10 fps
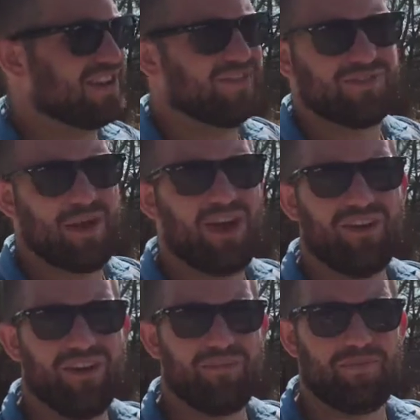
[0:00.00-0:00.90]
like the
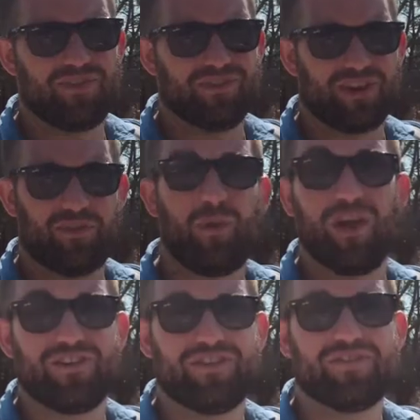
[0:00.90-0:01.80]
smell of butchering
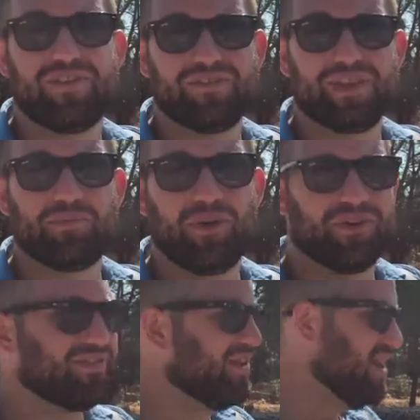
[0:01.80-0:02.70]
450
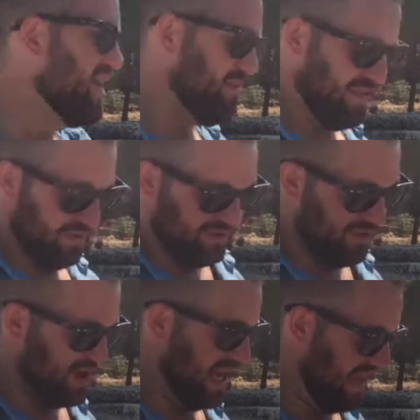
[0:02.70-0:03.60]
bulls. They would
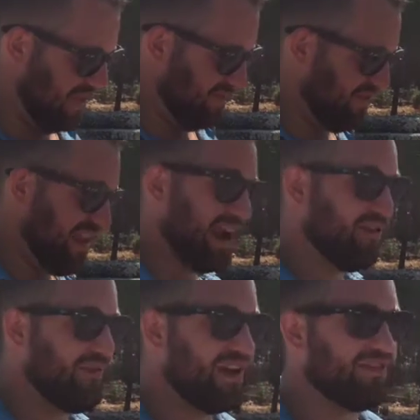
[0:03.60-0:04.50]
do it, and they would
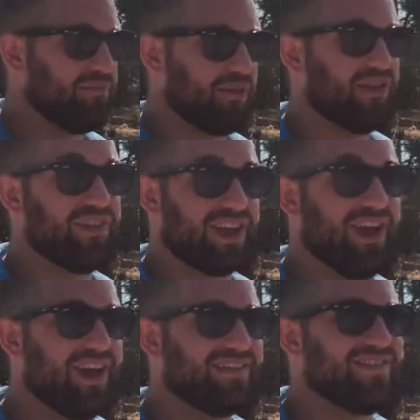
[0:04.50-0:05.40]
sacrifice and burn the
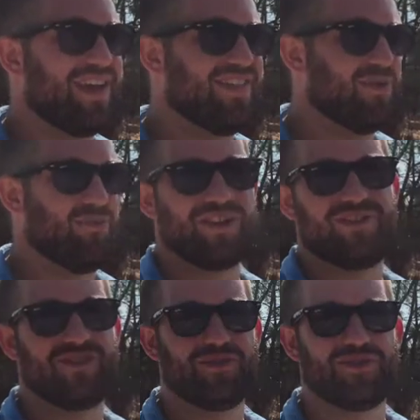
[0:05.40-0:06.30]
guts, and then what do
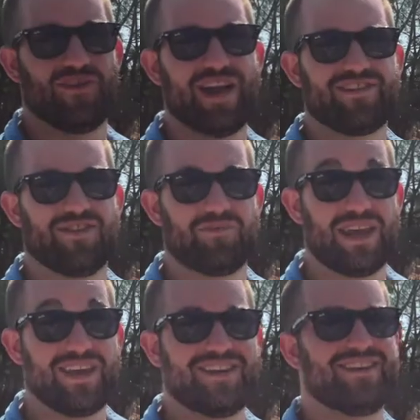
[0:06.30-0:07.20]
you do with the rest of the
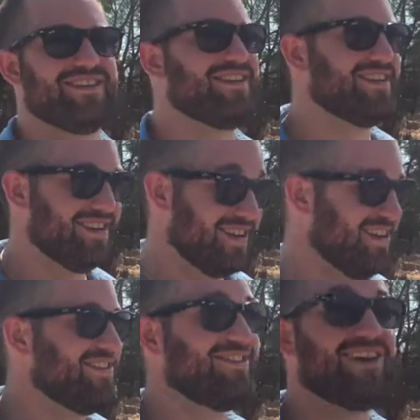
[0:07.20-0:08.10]
meat?
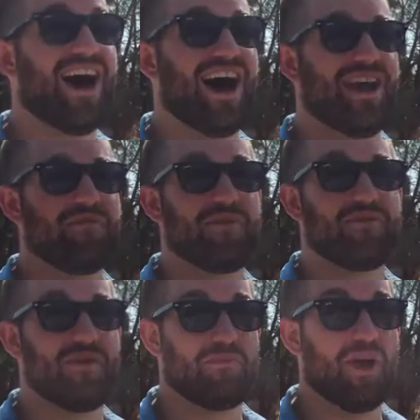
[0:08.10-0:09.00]
It's time
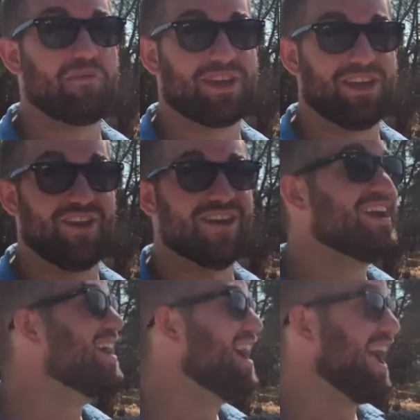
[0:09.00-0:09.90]
for a barbecue.
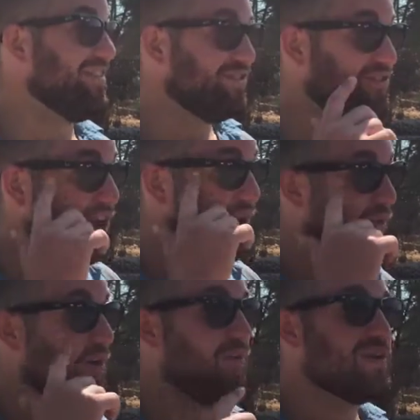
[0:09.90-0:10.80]
And
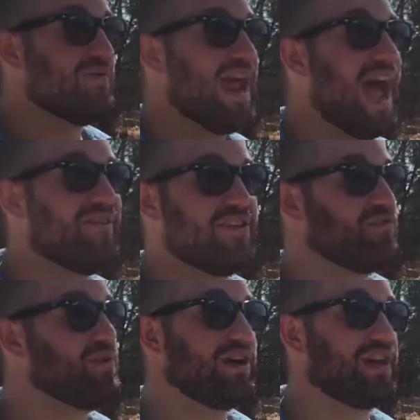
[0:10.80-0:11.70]
so what you would have
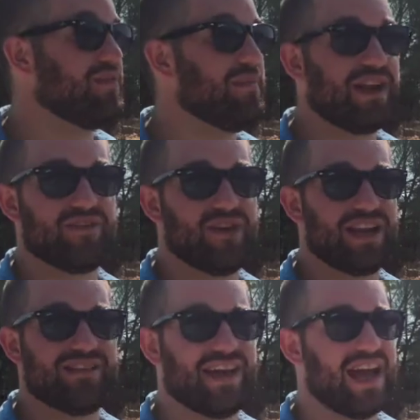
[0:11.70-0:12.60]
is really the
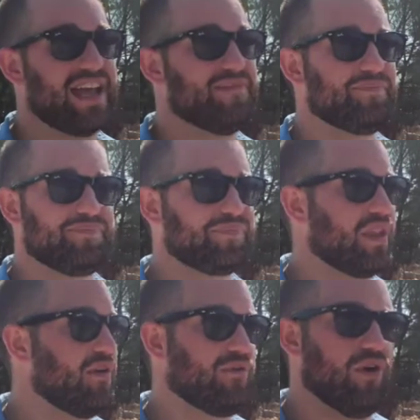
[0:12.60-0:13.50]
Mediterranean diet
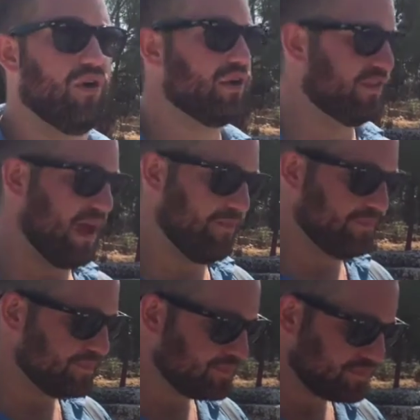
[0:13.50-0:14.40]
for a long time